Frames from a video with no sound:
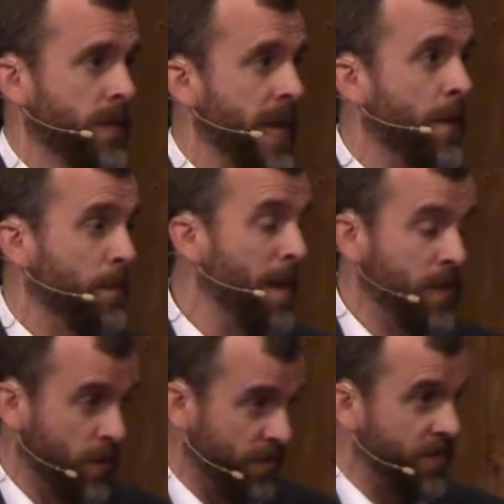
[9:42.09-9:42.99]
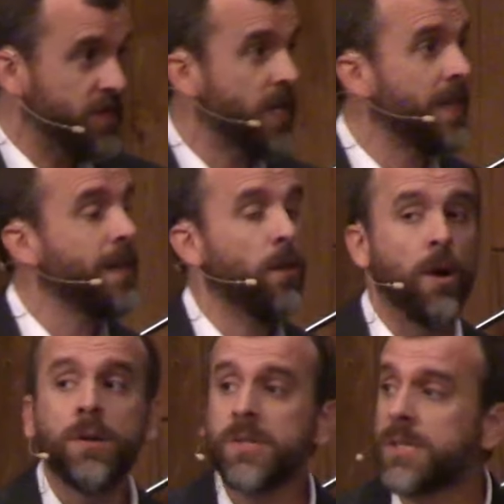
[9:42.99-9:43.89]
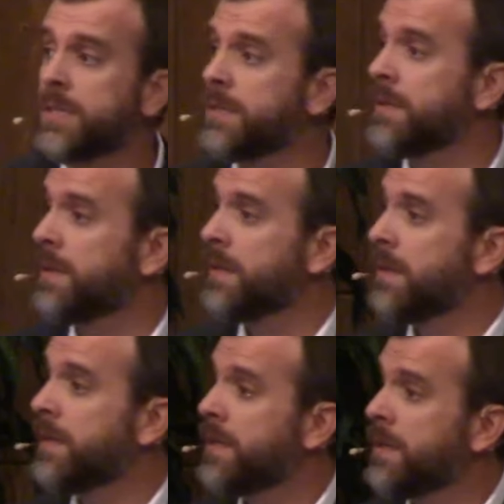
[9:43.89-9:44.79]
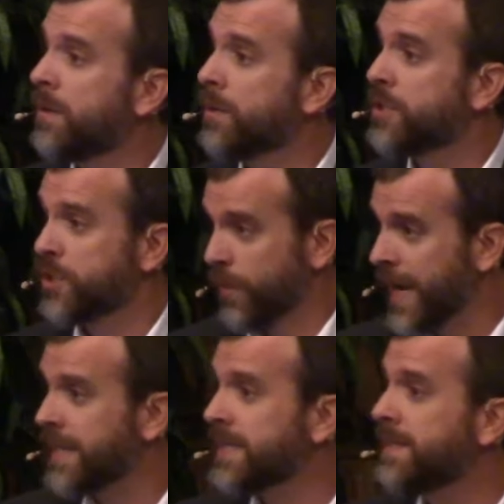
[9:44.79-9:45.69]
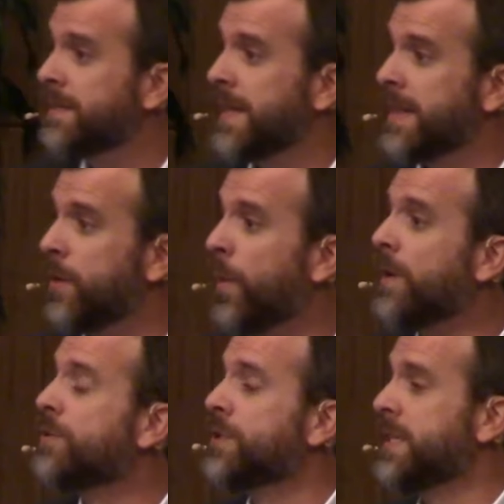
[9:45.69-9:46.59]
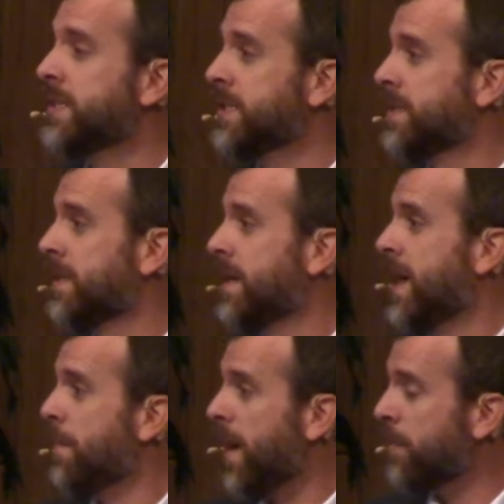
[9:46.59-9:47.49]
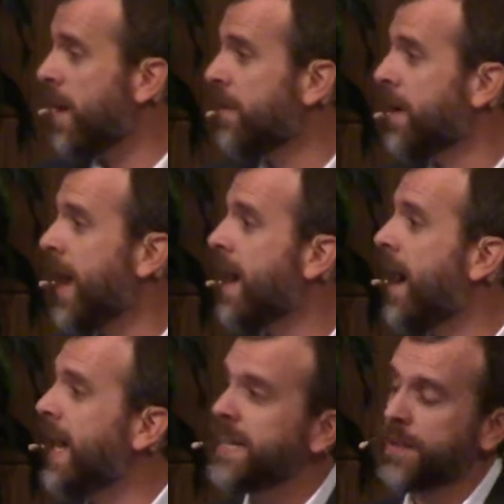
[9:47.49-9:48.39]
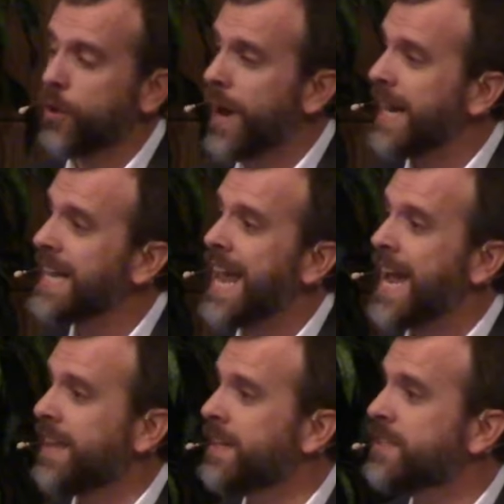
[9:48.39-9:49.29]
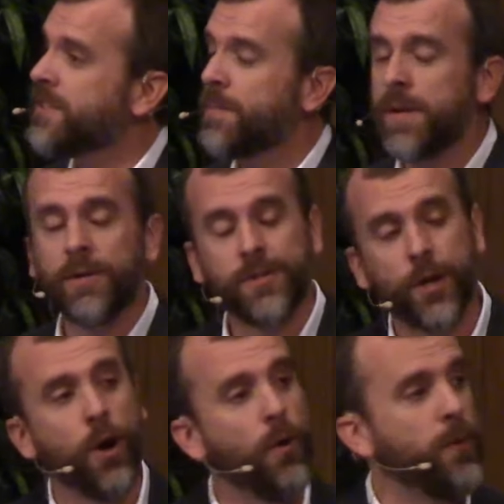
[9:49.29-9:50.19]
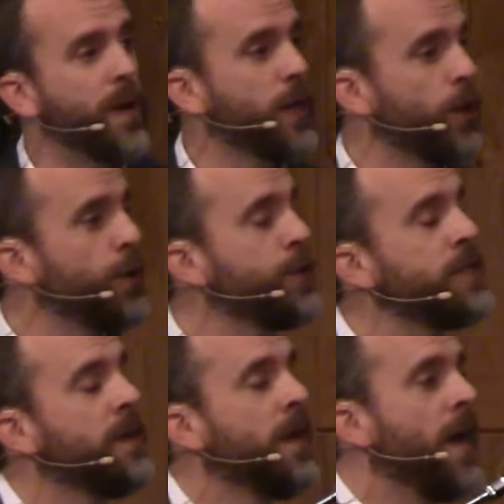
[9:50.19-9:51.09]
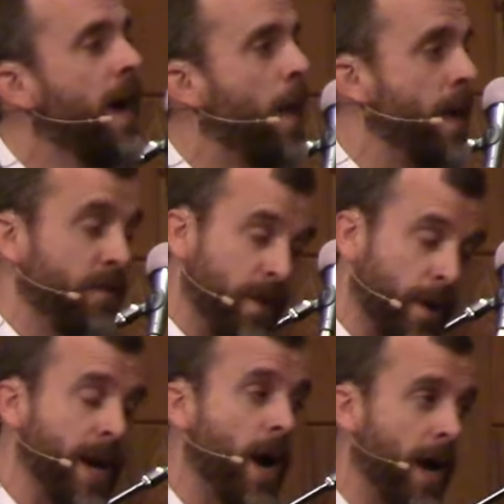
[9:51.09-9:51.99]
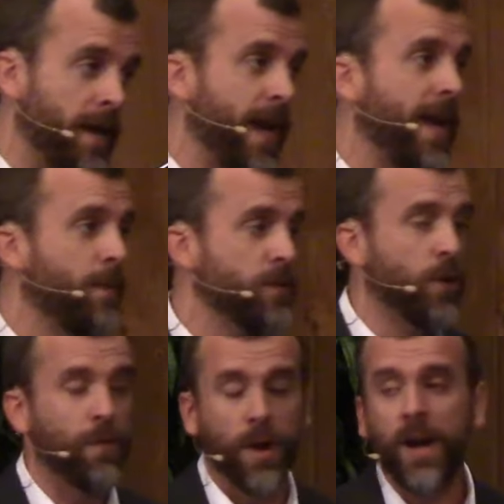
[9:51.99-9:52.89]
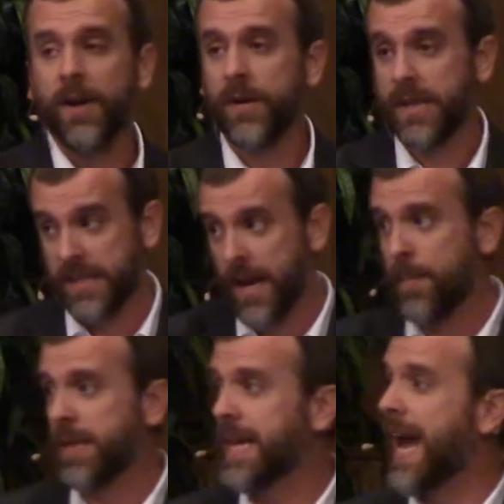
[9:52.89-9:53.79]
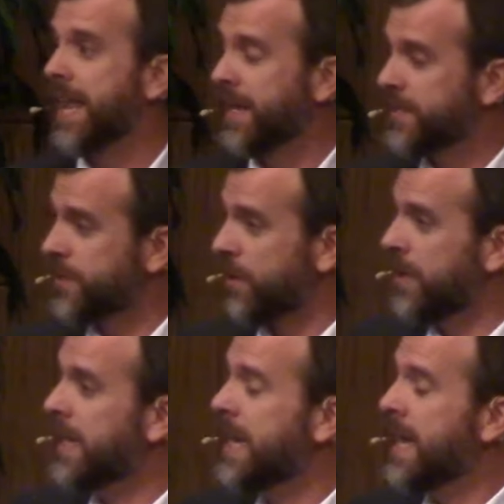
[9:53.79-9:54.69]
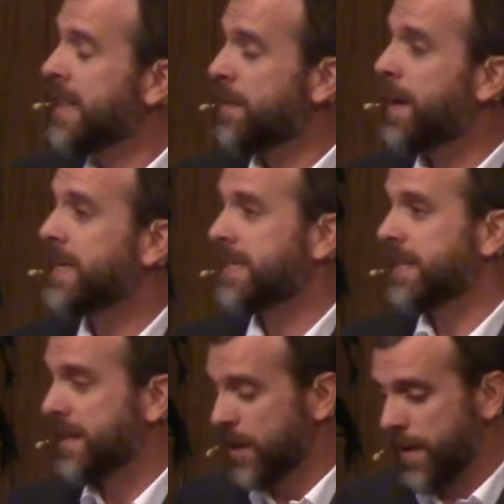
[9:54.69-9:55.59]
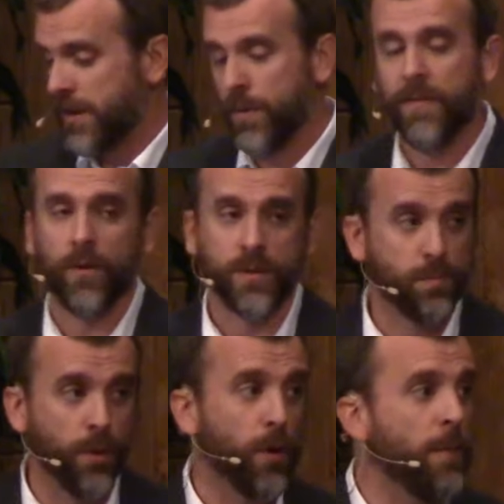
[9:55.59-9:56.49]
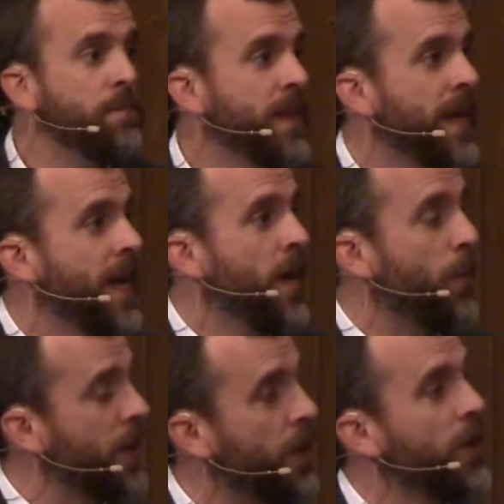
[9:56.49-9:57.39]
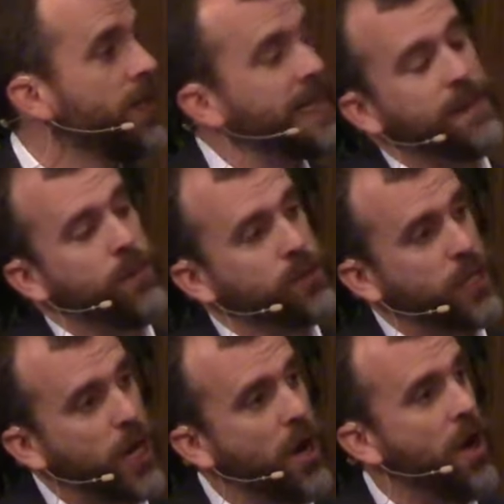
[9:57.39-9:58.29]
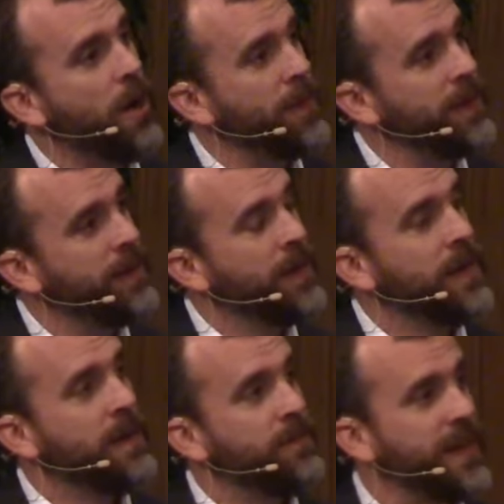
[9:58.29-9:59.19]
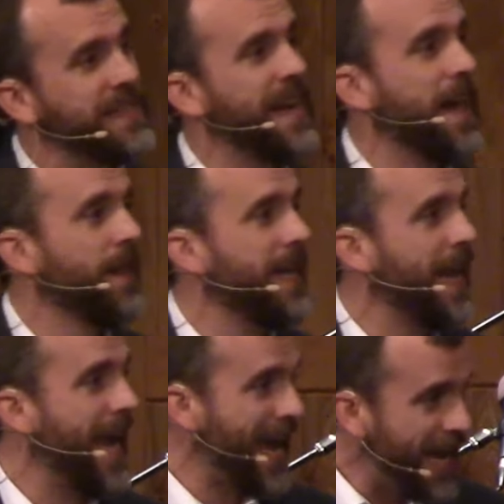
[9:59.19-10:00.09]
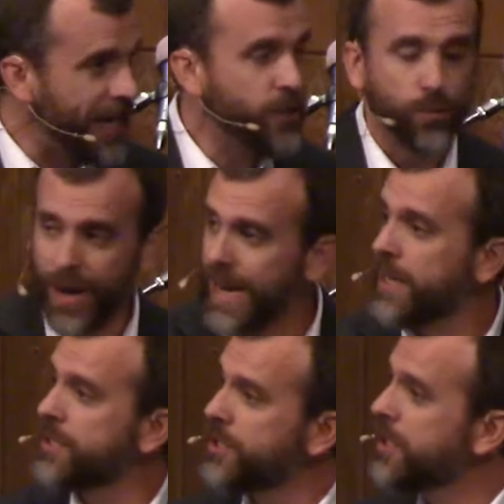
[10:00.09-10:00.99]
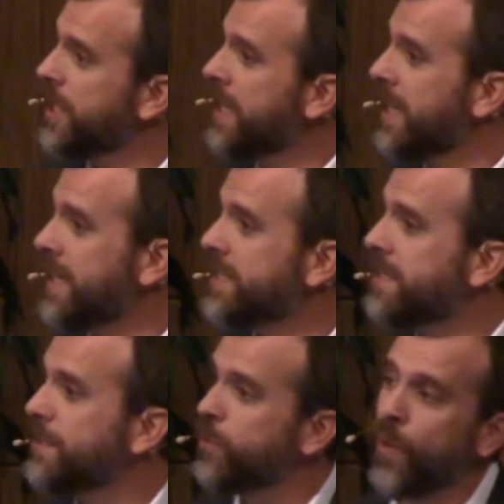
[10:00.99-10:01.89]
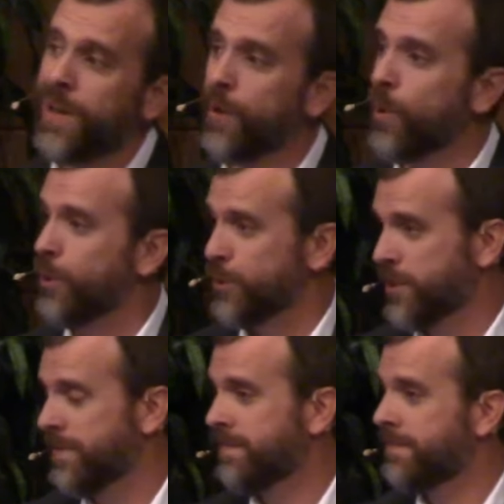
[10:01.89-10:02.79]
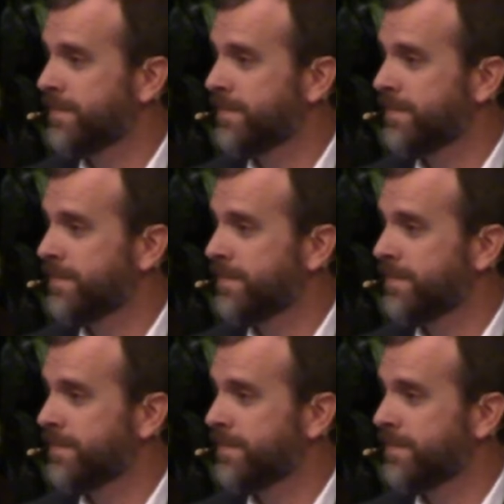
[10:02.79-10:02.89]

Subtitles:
Now, maybe they're physically lost, stranded in the wilderness. My brother and I hiked the Grand Canyon some years ago, and we learned on that very hot day, it was over 100 at the top of the canyon, so the base of, by the river was brutal. We learned that the most common fatality age range is 20-year-olds.